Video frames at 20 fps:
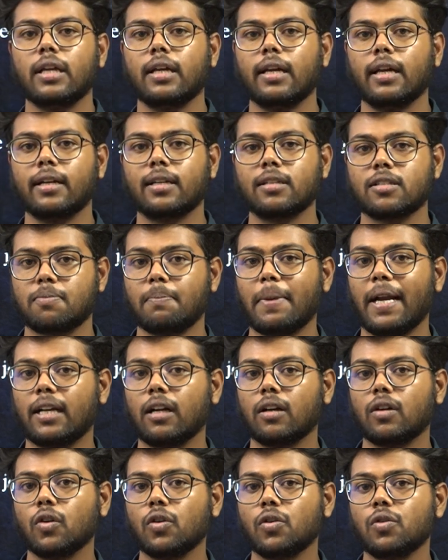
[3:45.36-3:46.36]
It's
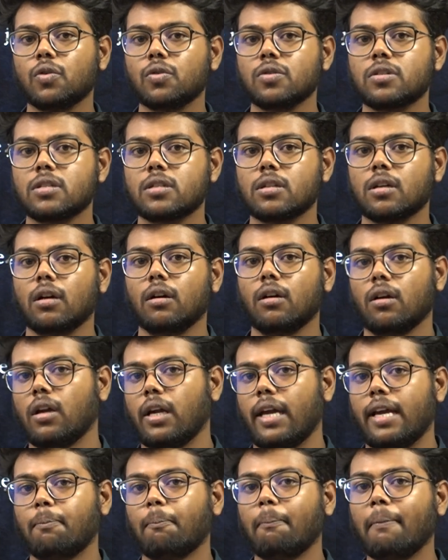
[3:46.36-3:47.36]
better to use
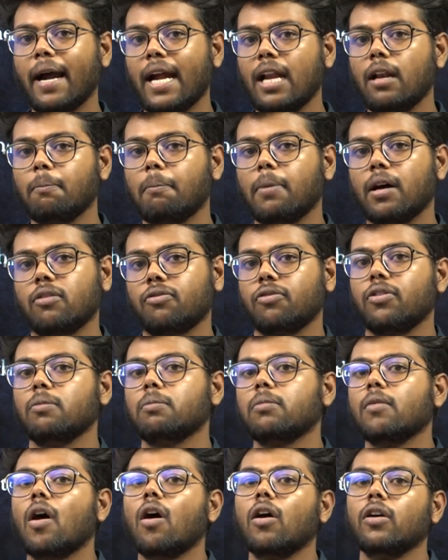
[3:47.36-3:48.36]
a mild
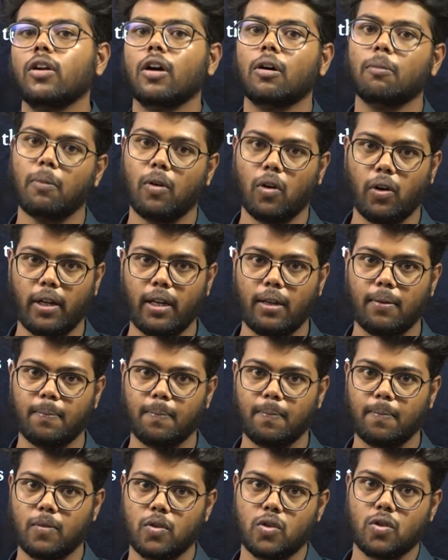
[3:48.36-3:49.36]
perfume on your body
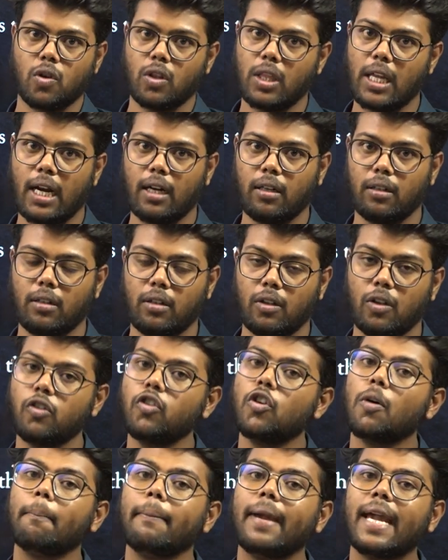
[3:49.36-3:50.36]
so that
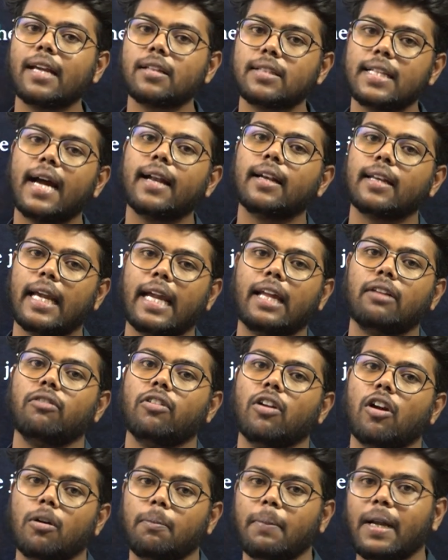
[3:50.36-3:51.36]
you make that
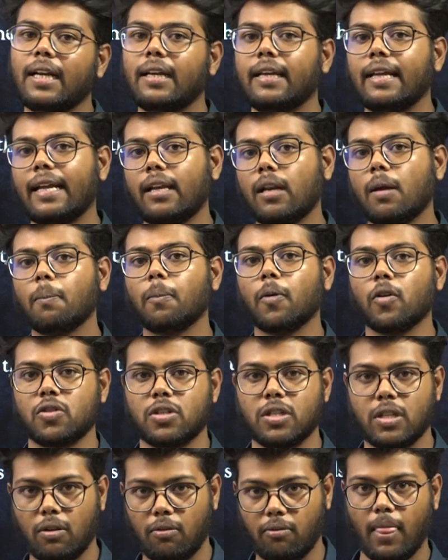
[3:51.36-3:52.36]
environment in a
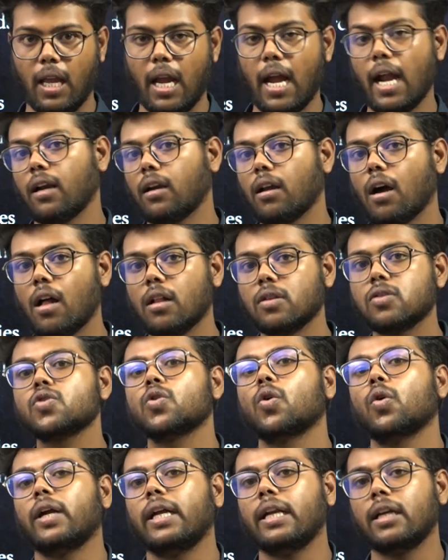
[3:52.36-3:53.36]
positive. And
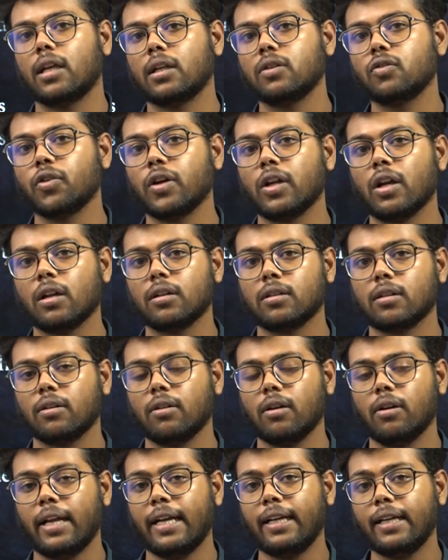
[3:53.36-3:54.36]
also interviewer
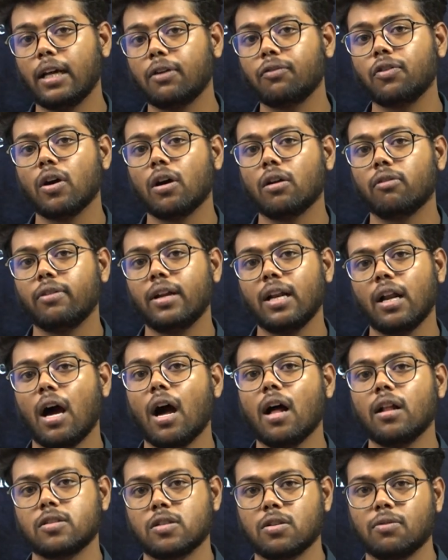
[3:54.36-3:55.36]
will
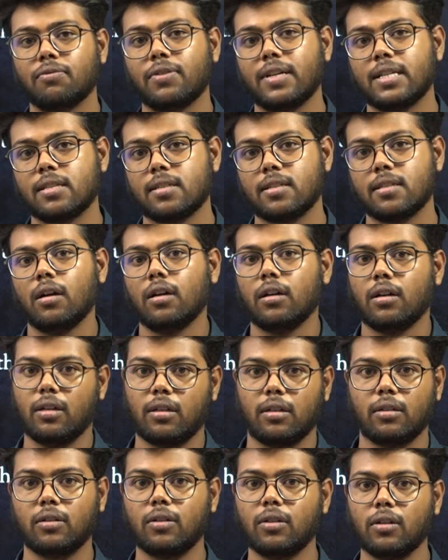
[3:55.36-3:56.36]
also face
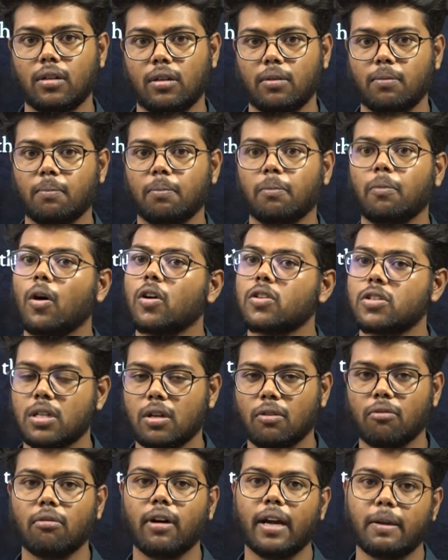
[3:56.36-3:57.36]
a good
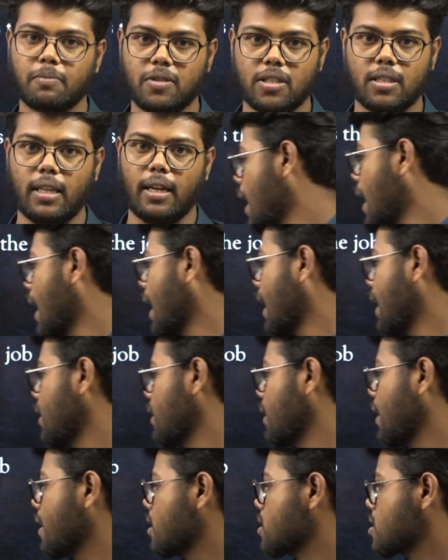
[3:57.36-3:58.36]
positive vibes.
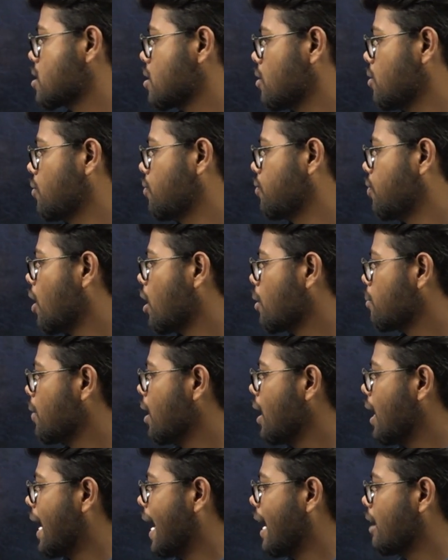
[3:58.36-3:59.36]
And next,
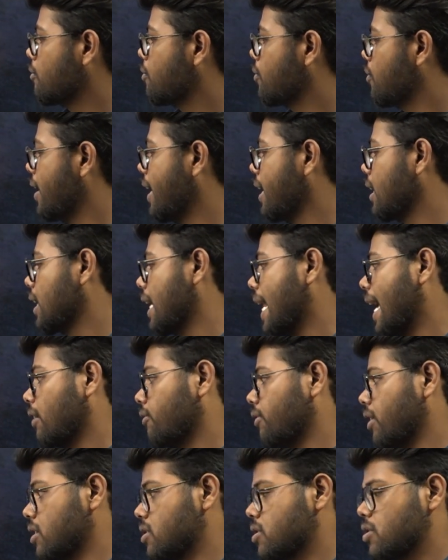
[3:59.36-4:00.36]
formal and fluent
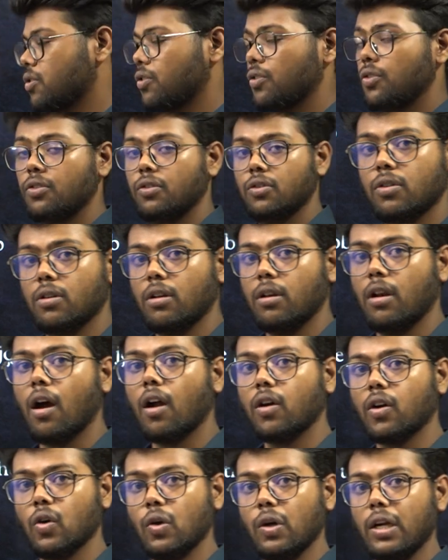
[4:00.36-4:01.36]
language.
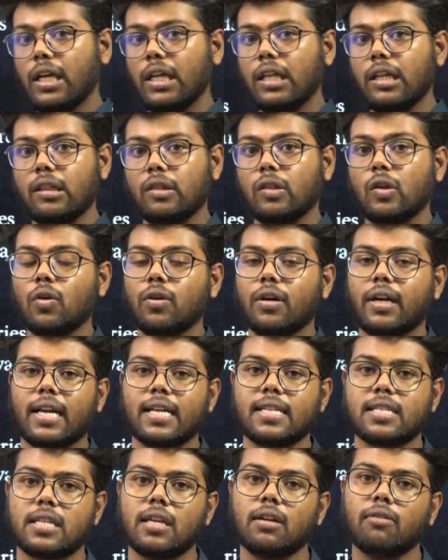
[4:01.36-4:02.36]
Not only through
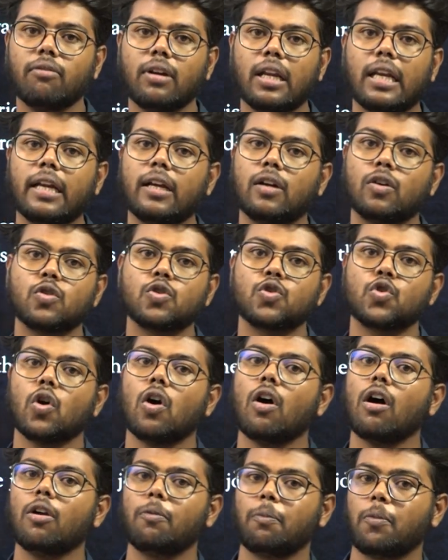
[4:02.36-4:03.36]
dressing we need to
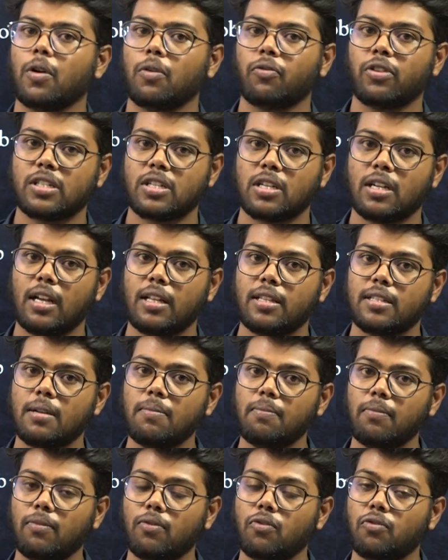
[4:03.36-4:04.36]
show our
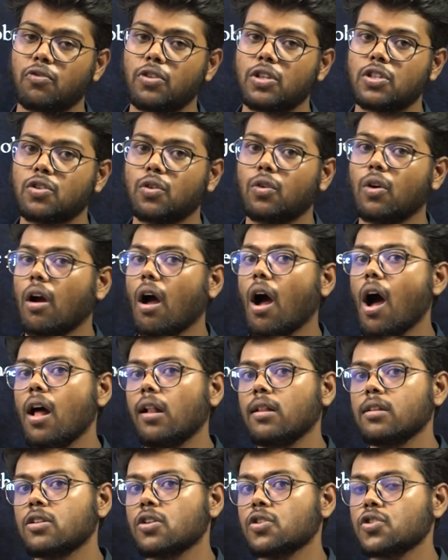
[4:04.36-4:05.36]
professionalism, we should
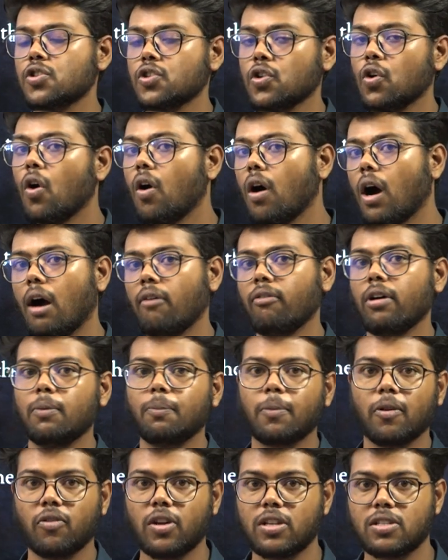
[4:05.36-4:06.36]
also show our
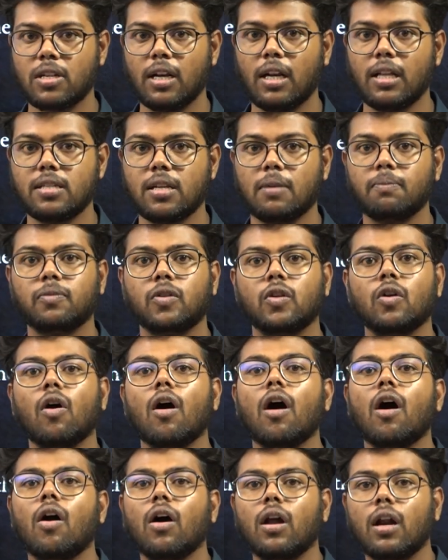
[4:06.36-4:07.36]
professionalism through
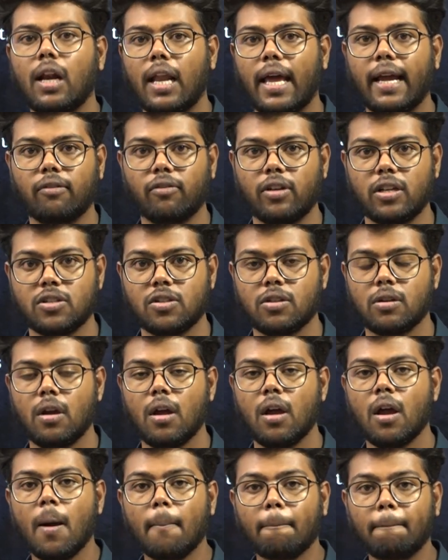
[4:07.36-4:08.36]
our language
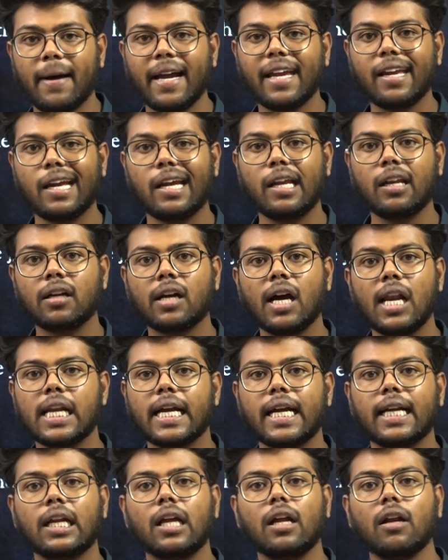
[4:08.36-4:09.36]
by
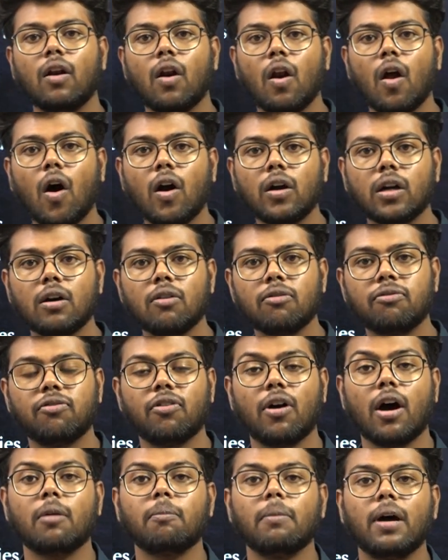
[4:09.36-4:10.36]
inculcating lot of
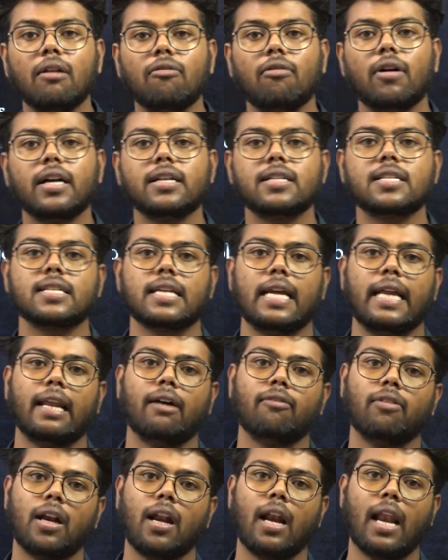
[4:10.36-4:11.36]
formal words in
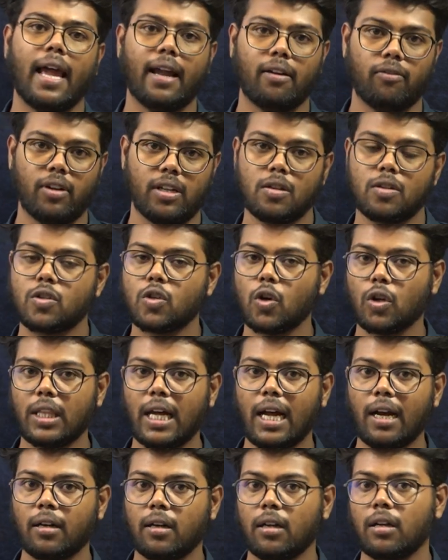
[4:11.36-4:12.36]
our language, so
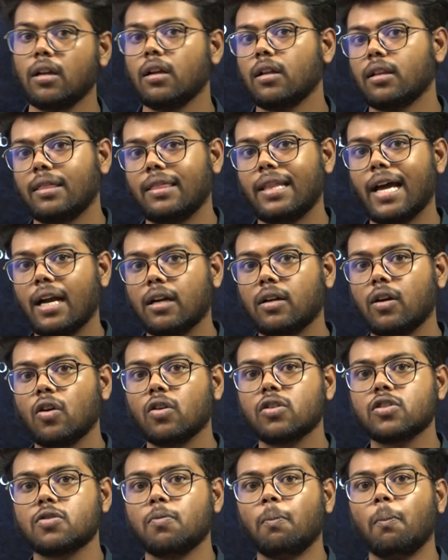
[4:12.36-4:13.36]
that
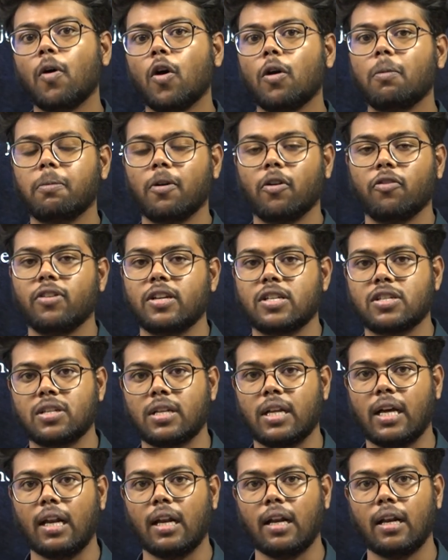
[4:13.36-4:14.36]
looks more
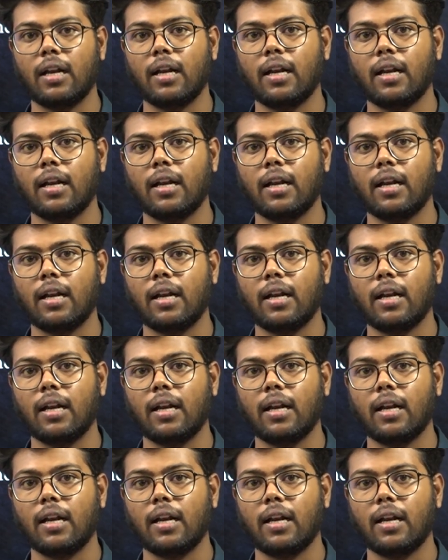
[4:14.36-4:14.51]
professional.